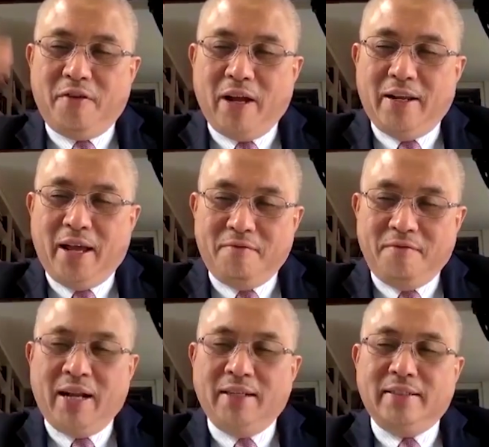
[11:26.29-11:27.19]
fairly
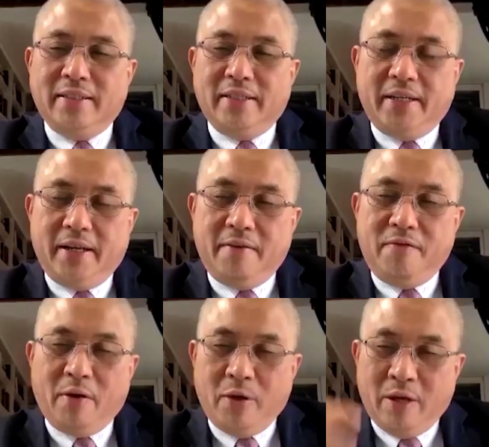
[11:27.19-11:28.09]
advanced.
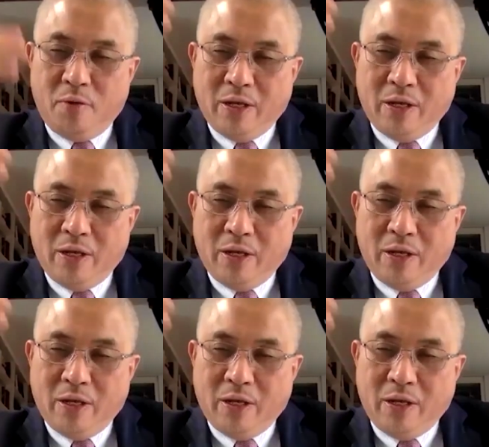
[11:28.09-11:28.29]
In fact, we